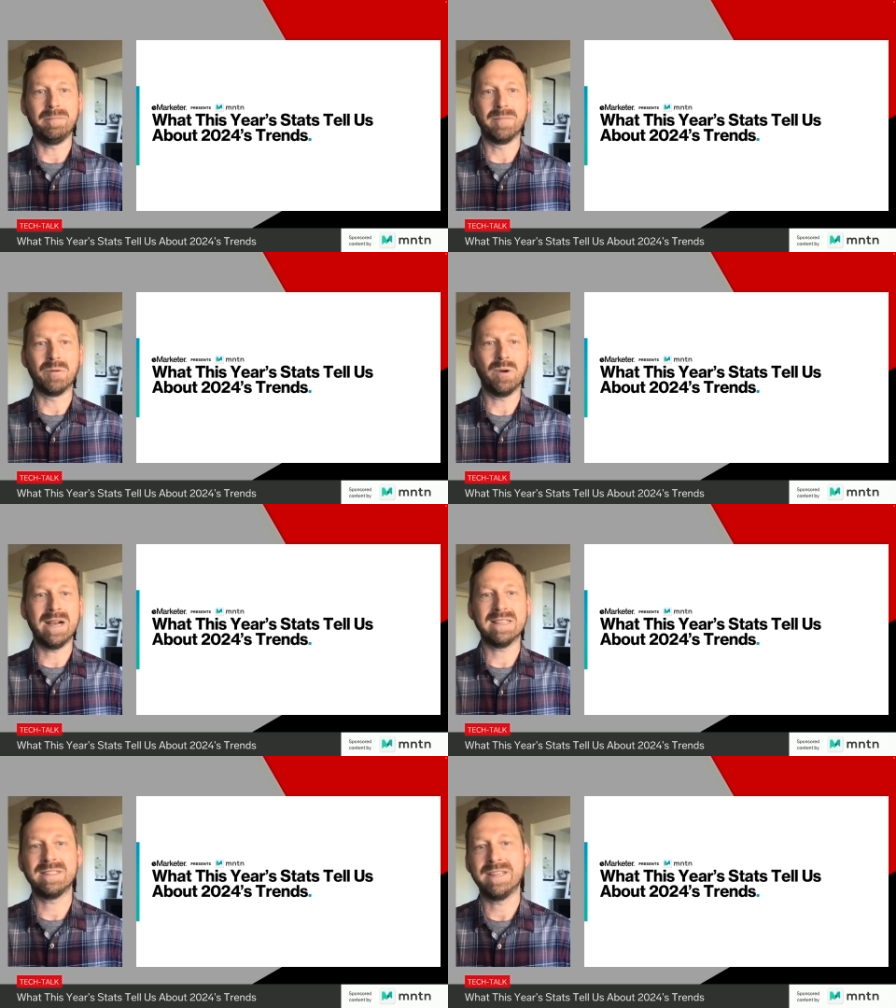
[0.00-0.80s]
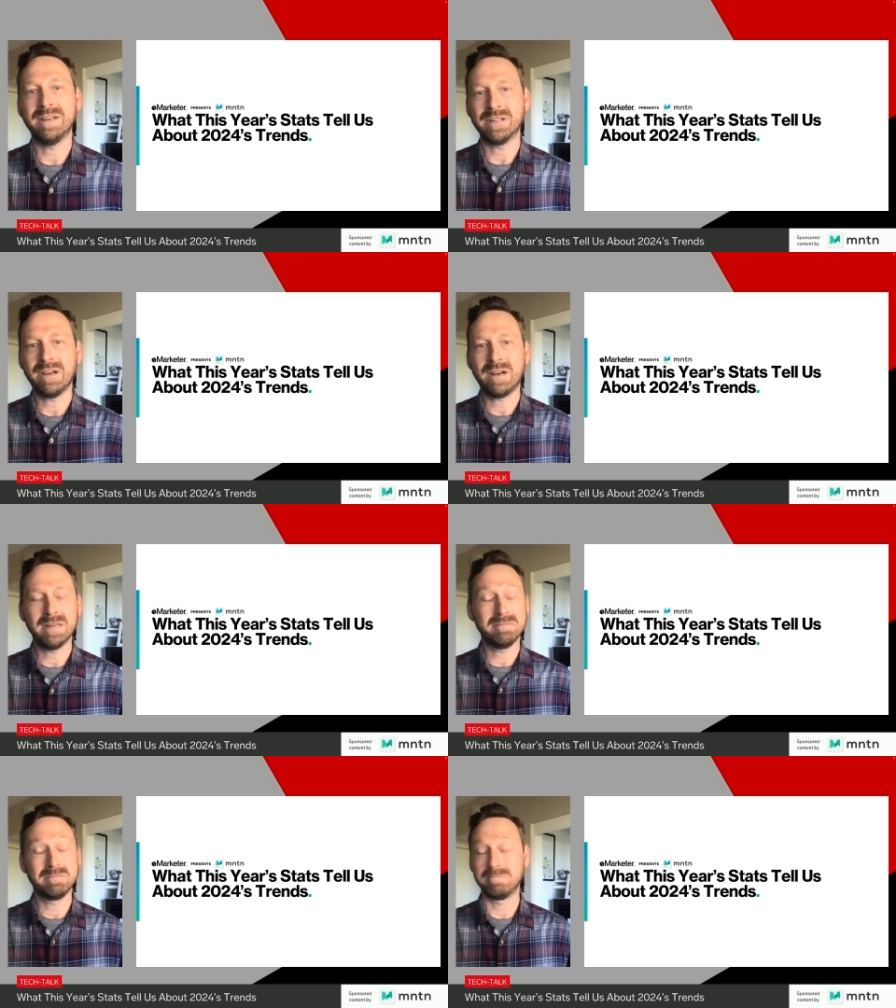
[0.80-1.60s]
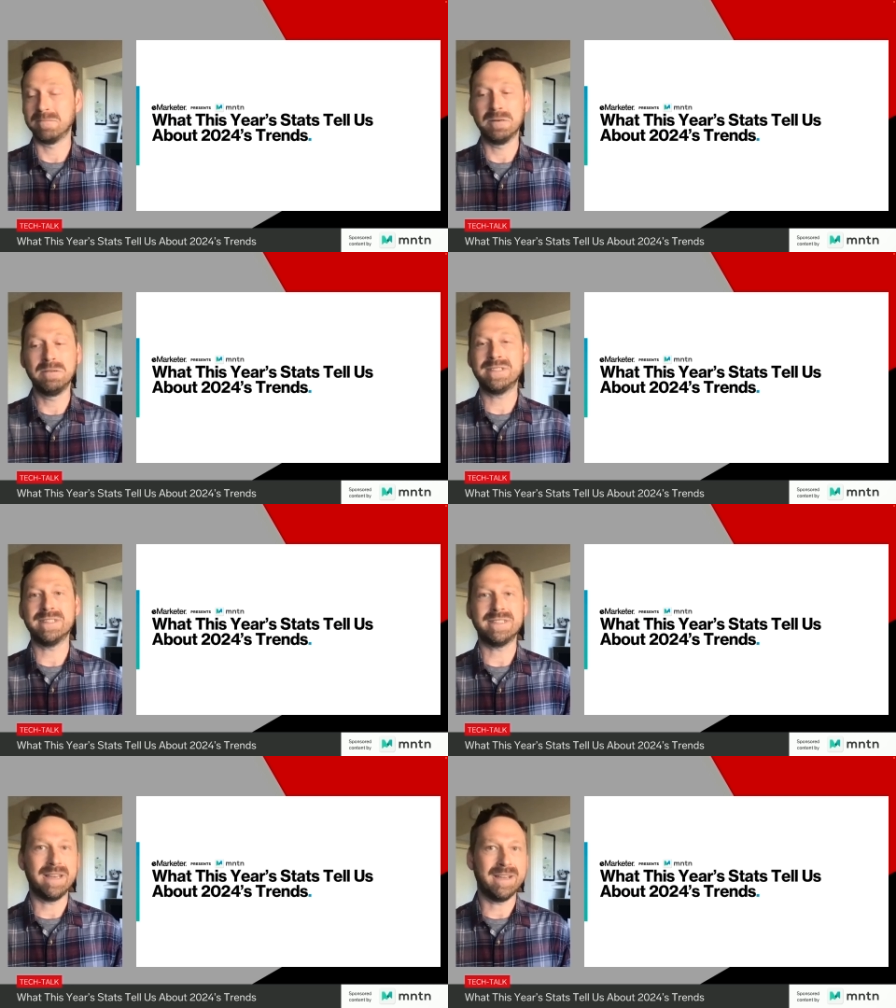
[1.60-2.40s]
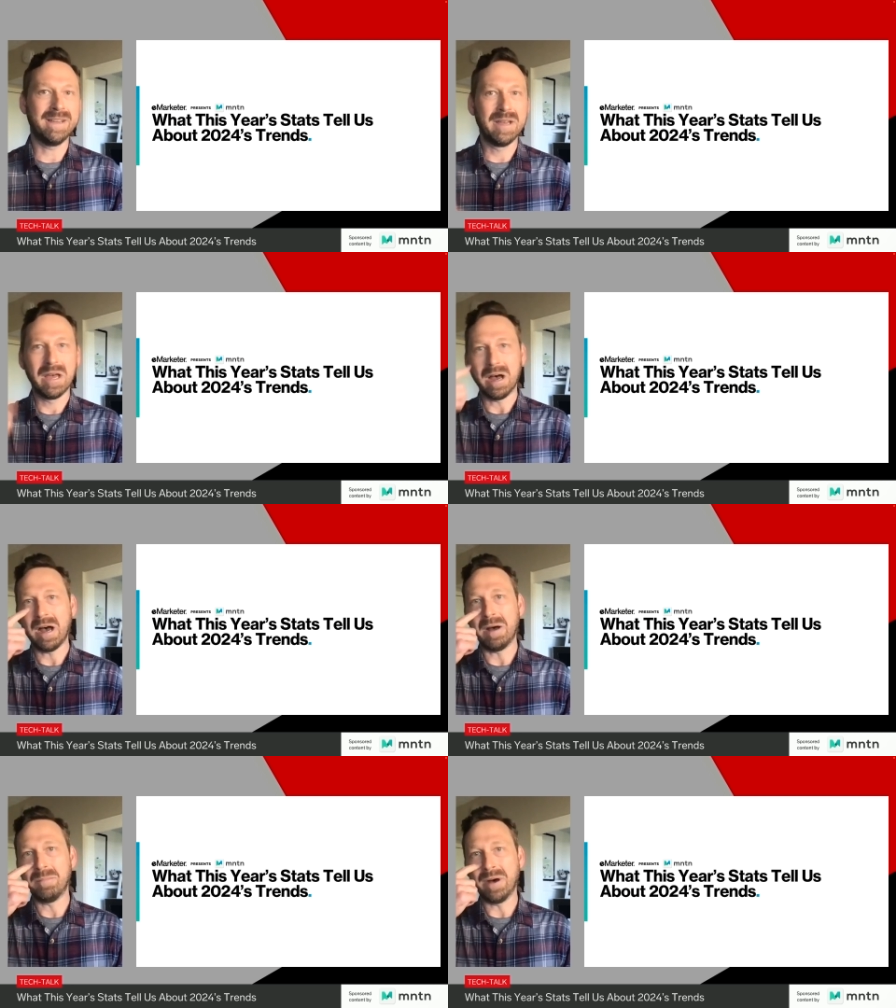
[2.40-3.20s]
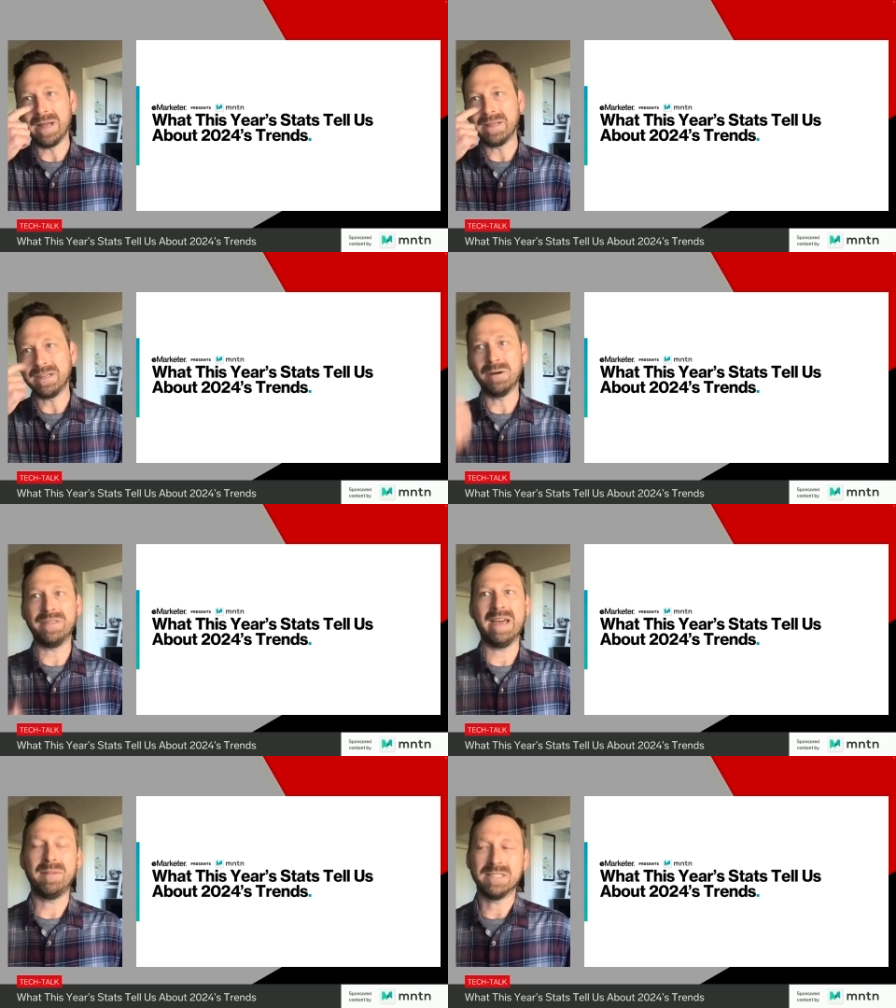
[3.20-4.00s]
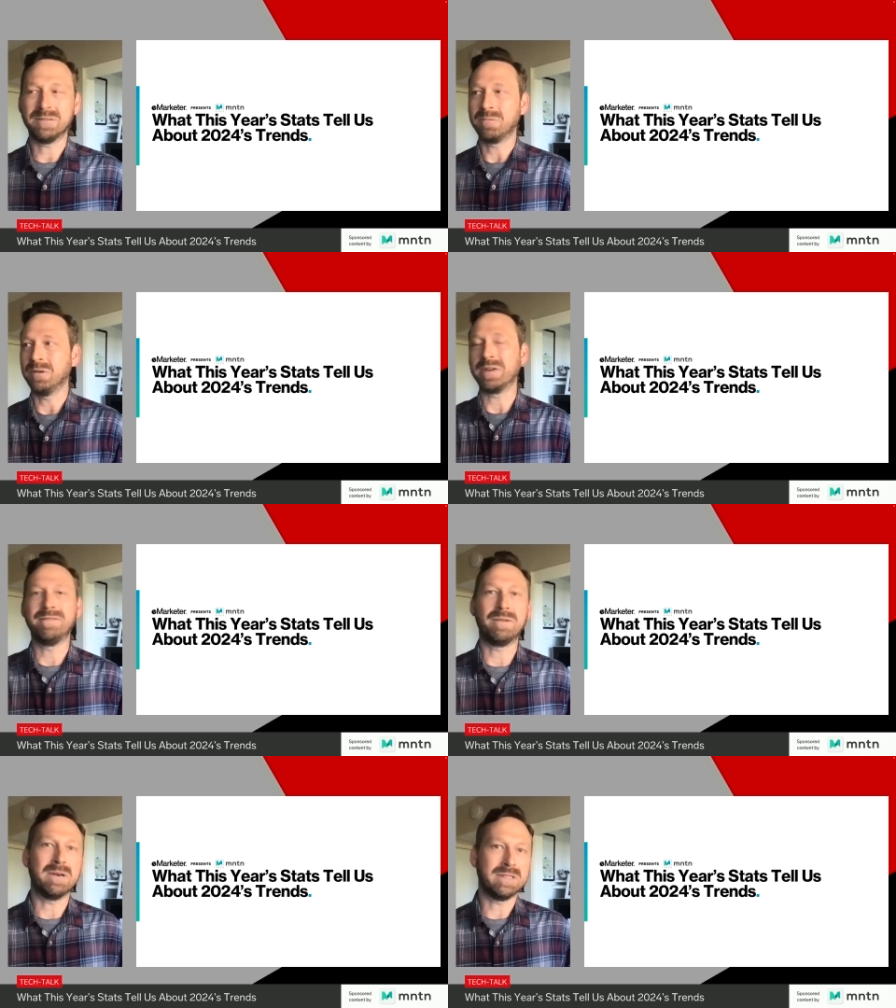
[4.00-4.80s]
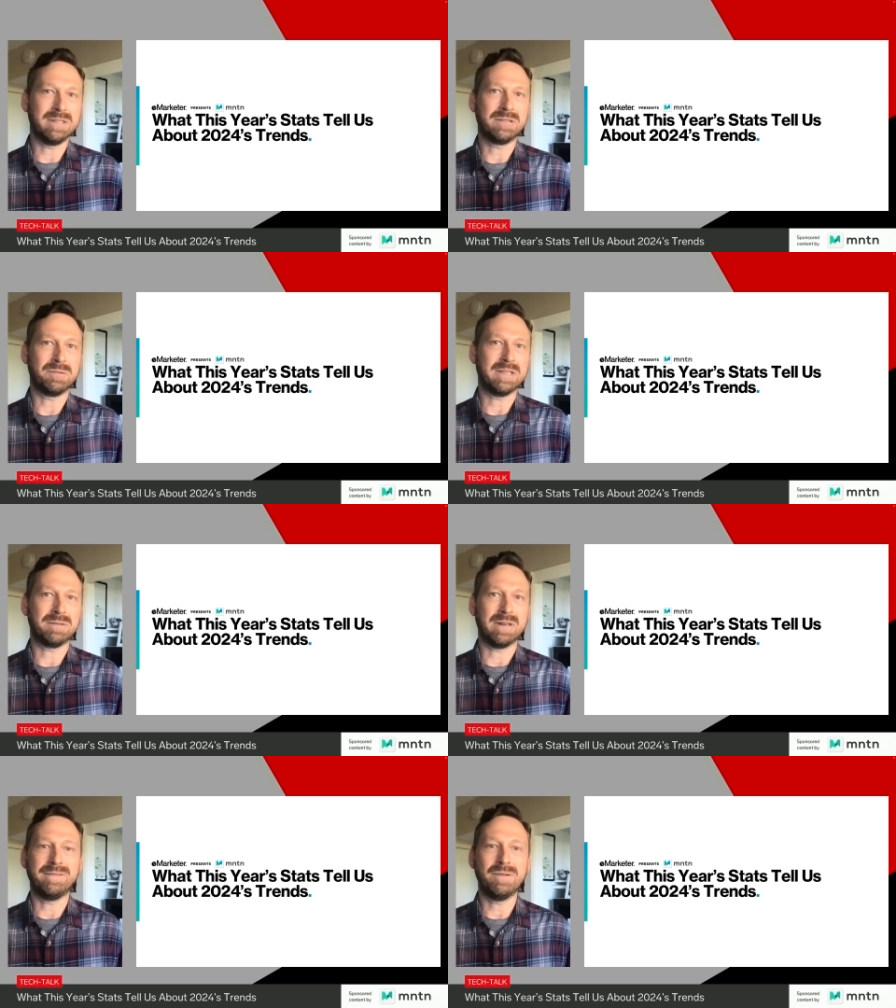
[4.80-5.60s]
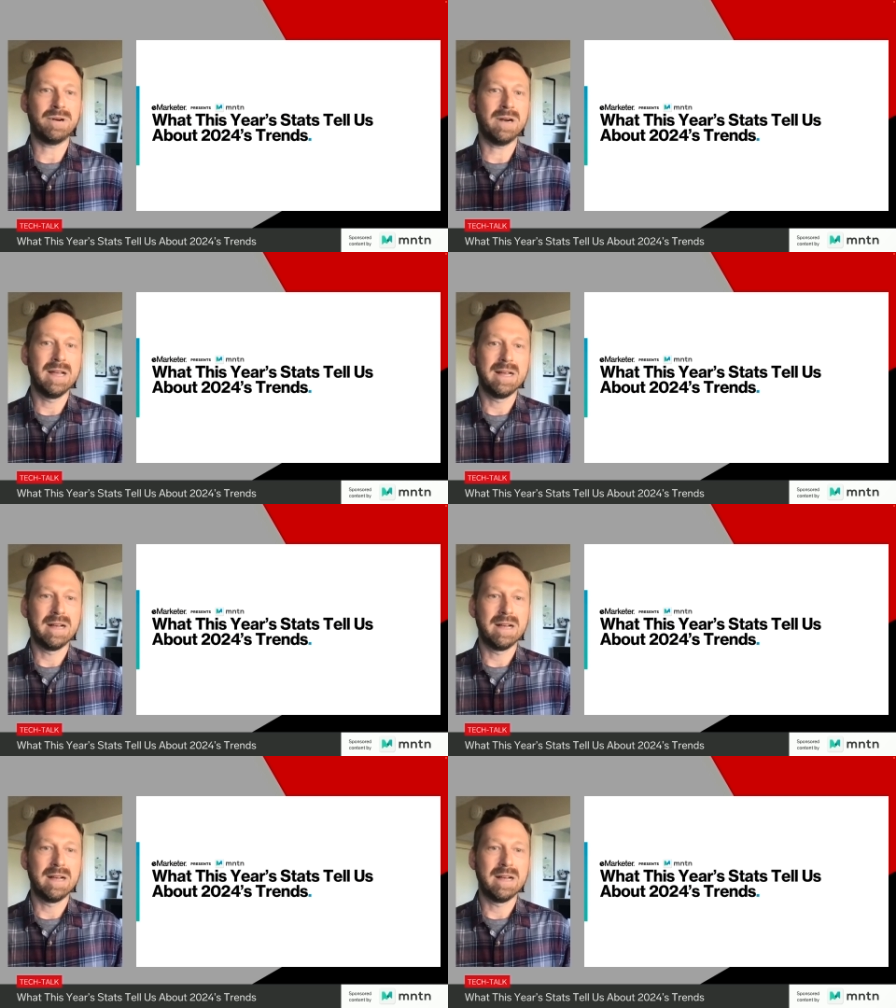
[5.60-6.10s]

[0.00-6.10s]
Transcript: Where has the year gone? Who's to say? But you know what that means. We're looking forward to 2024.